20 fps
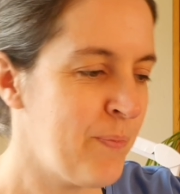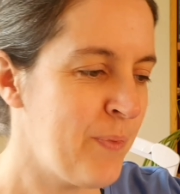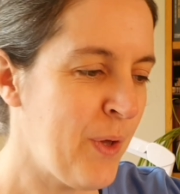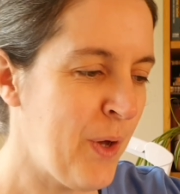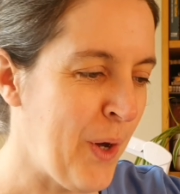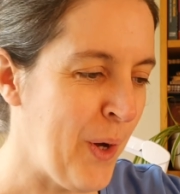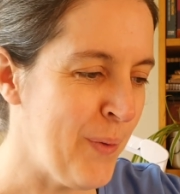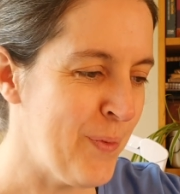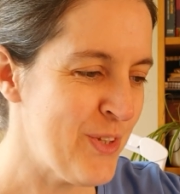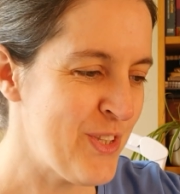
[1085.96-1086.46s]

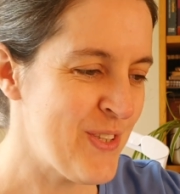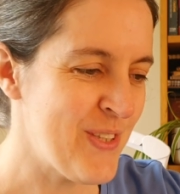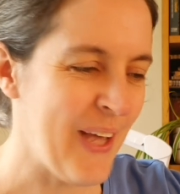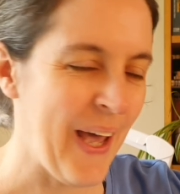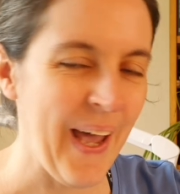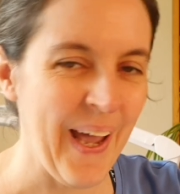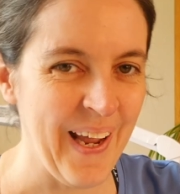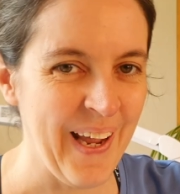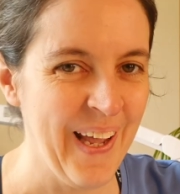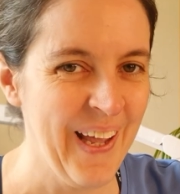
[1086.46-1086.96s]
I would
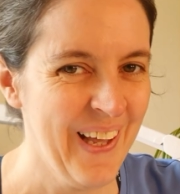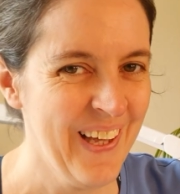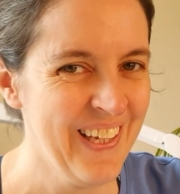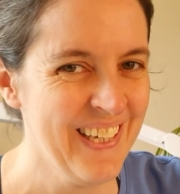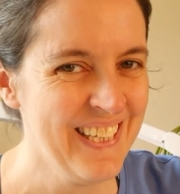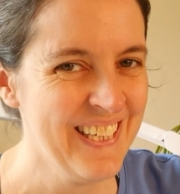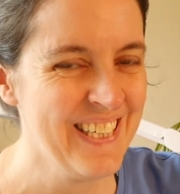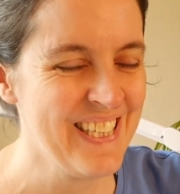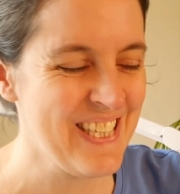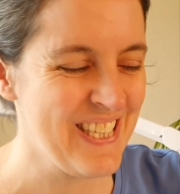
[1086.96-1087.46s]
say.
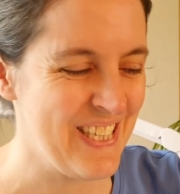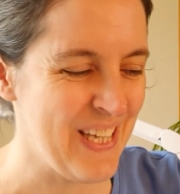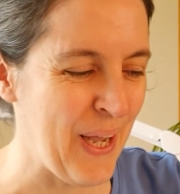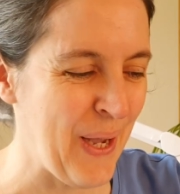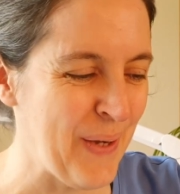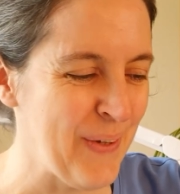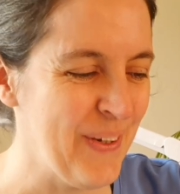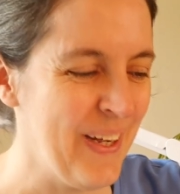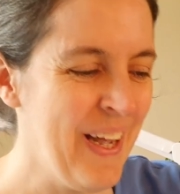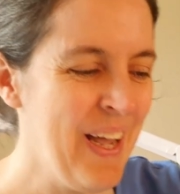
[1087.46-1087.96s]

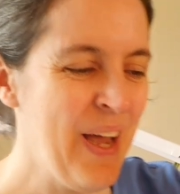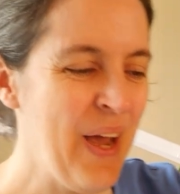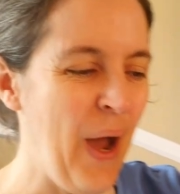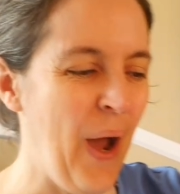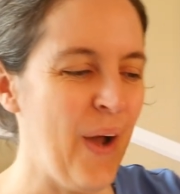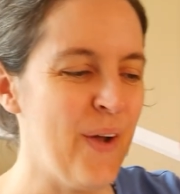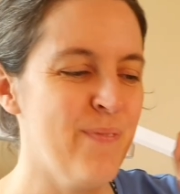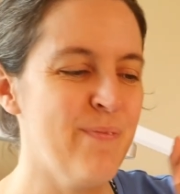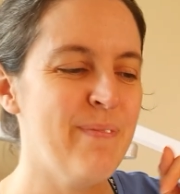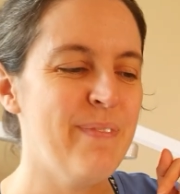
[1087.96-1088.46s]
So
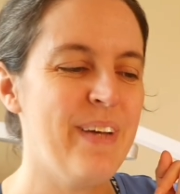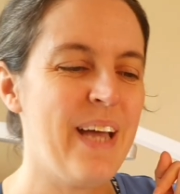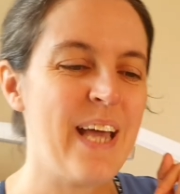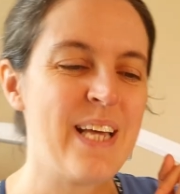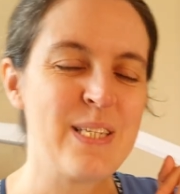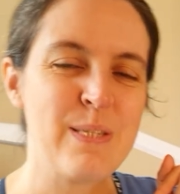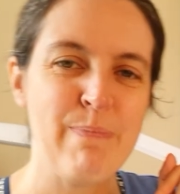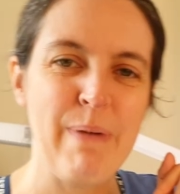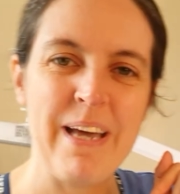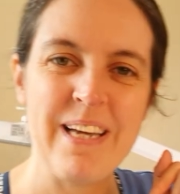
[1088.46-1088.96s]
I'm
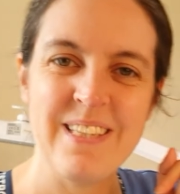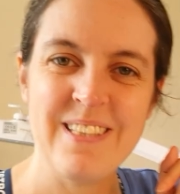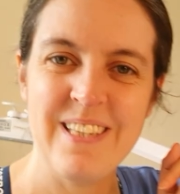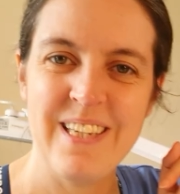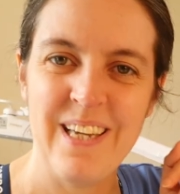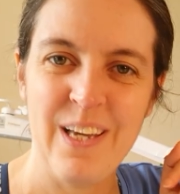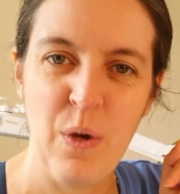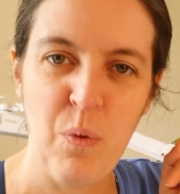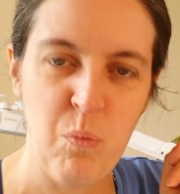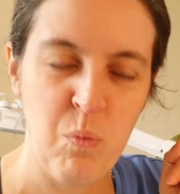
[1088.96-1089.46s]

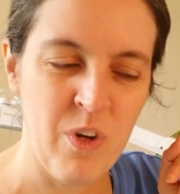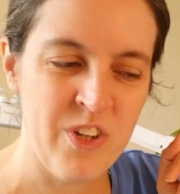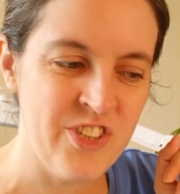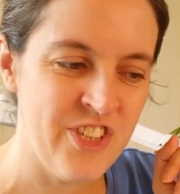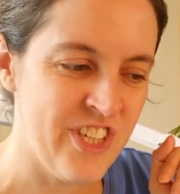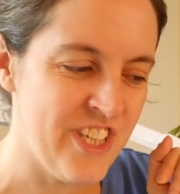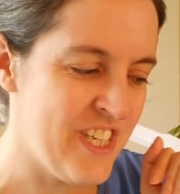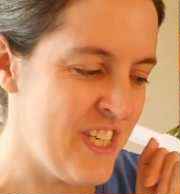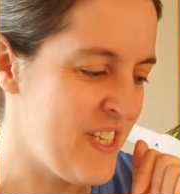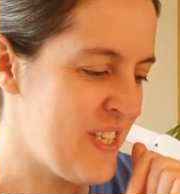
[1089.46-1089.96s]
expecting
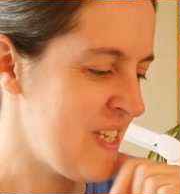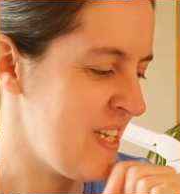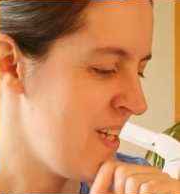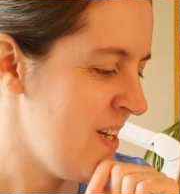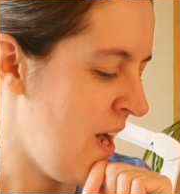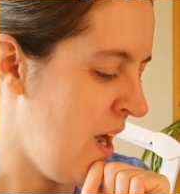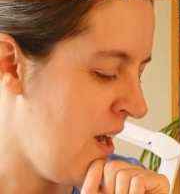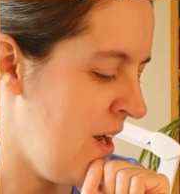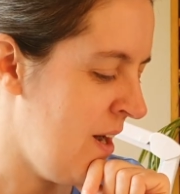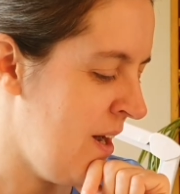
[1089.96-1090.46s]
wonders.
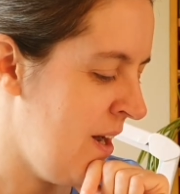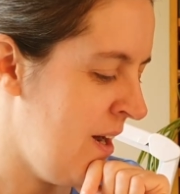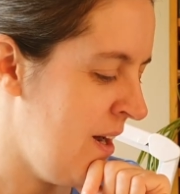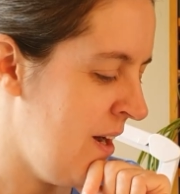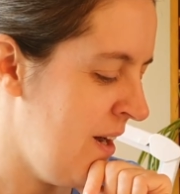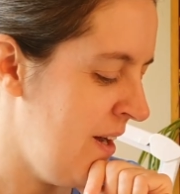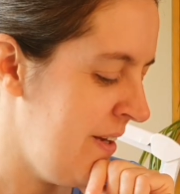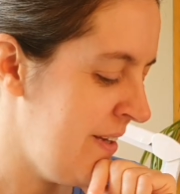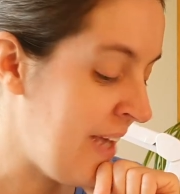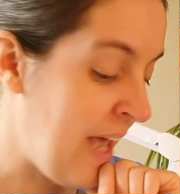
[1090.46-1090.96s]

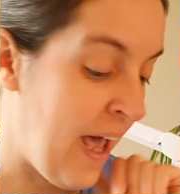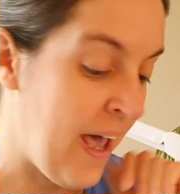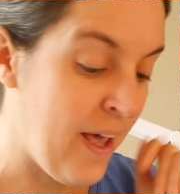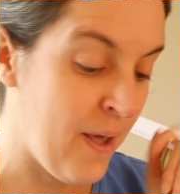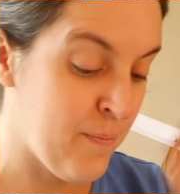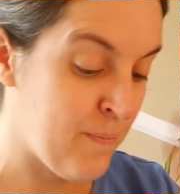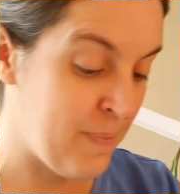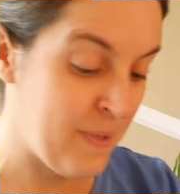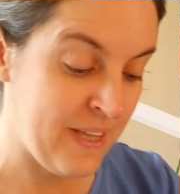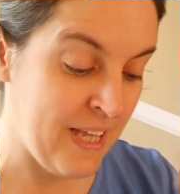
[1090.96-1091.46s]

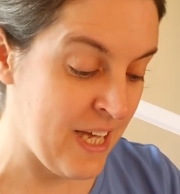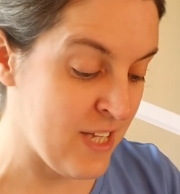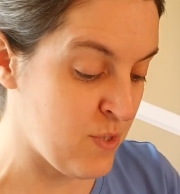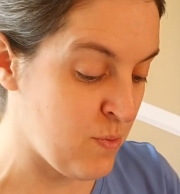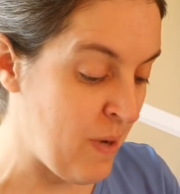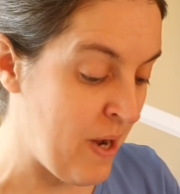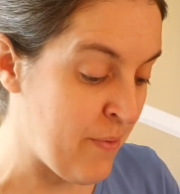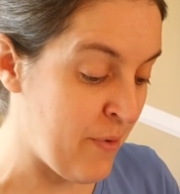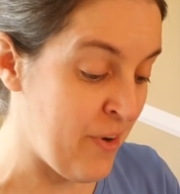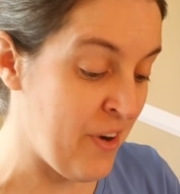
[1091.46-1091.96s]
Yeah, but that's
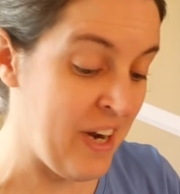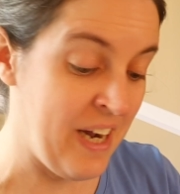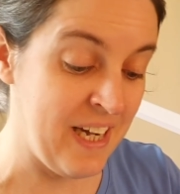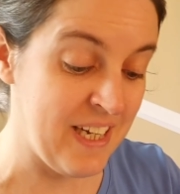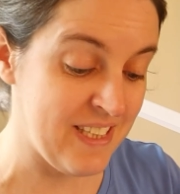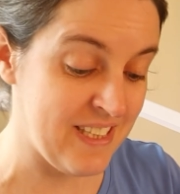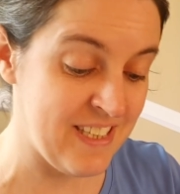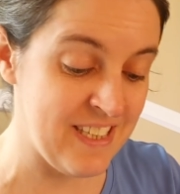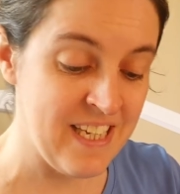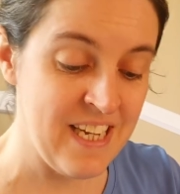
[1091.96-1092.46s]
where we're
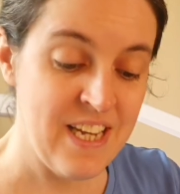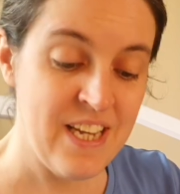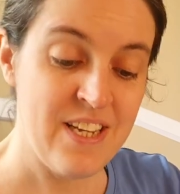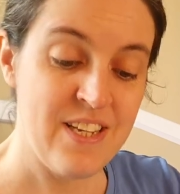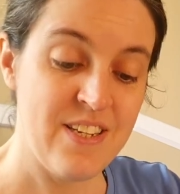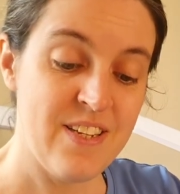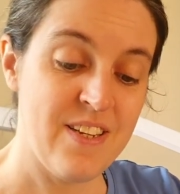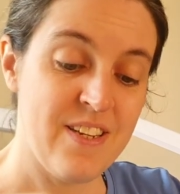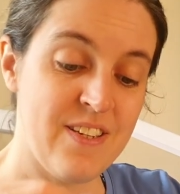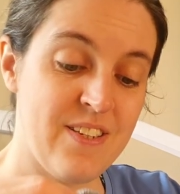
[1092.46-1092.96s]
at.
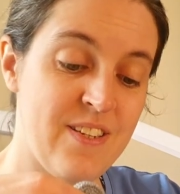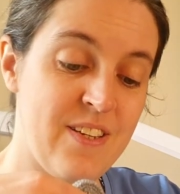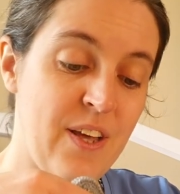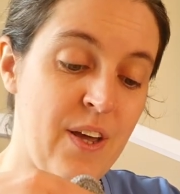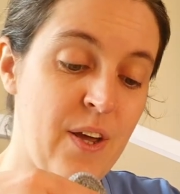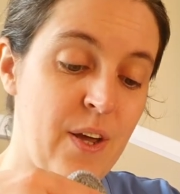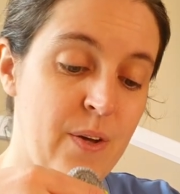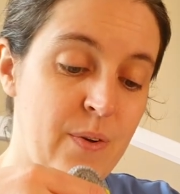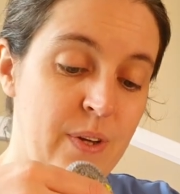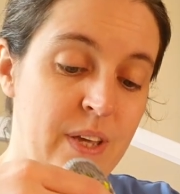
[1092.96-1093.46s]

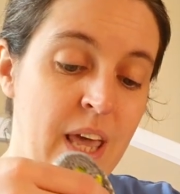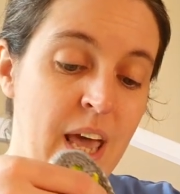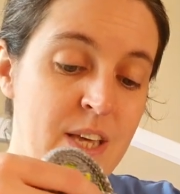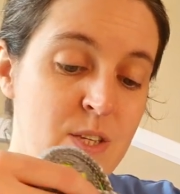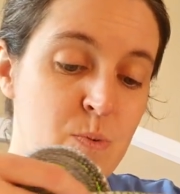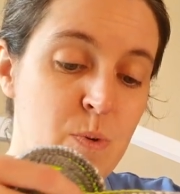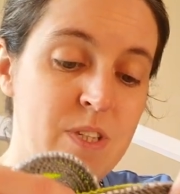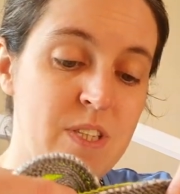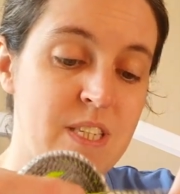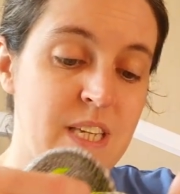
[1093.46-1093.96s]
So
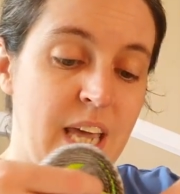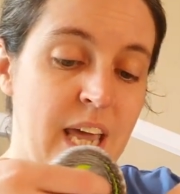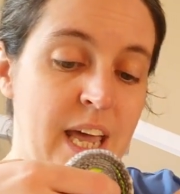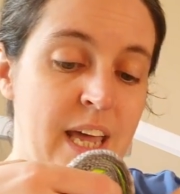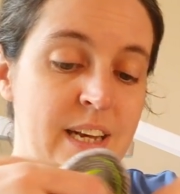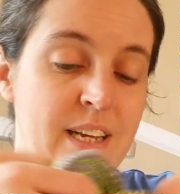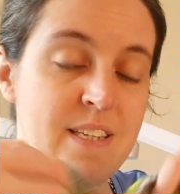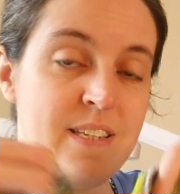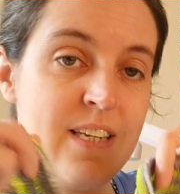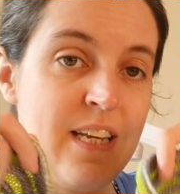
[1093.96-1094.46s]
yes, once
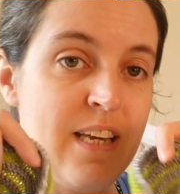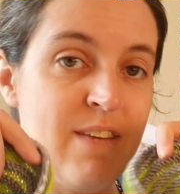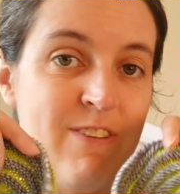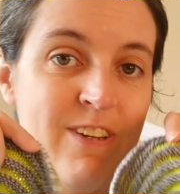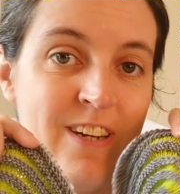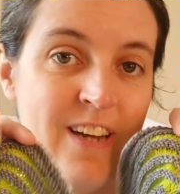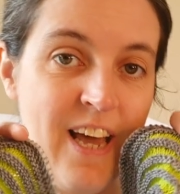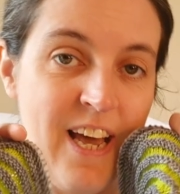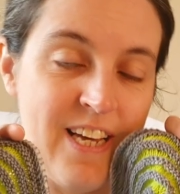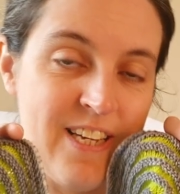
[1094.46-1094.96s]
again,
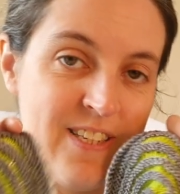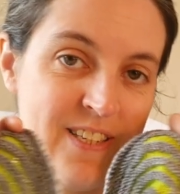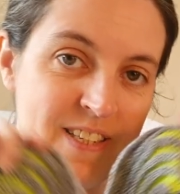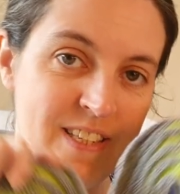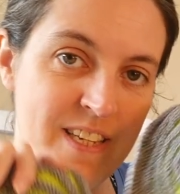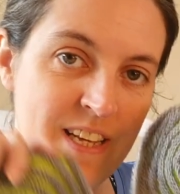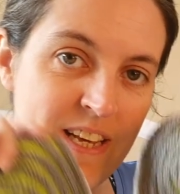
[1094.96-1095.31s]
Stephen has